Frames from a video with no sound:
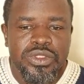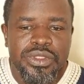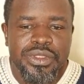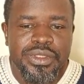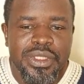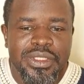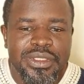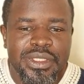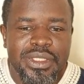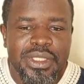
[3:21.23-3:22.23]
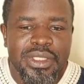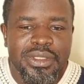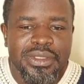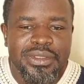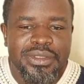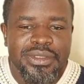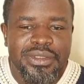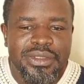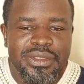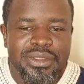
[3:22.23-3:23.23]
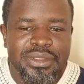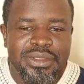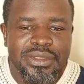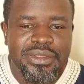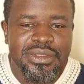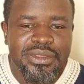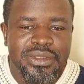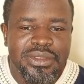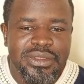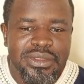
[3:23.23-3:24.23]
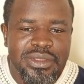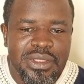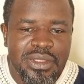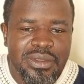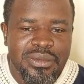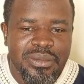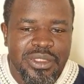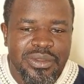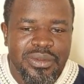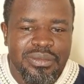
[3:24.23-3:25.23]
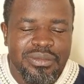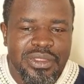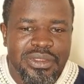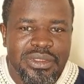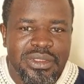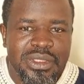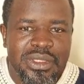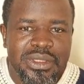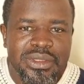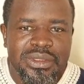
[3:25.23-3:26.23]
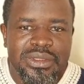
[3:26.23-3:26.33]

Okay, Hassana is here. Omar Gombe is here.